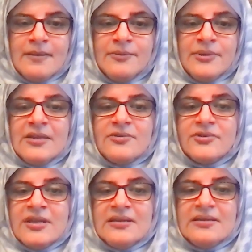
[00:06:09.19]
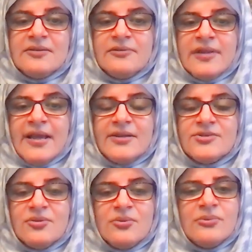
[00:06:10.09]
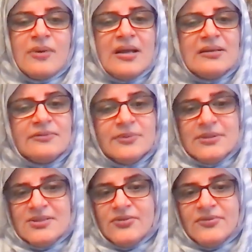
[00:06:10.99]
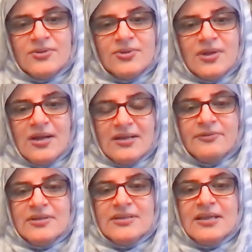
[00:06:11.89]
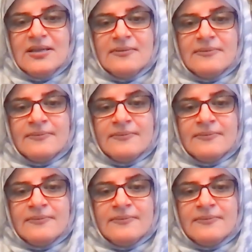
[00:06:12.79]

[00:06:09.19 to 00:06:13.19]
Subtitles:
We can read and reflect on one verse of the Quran every day.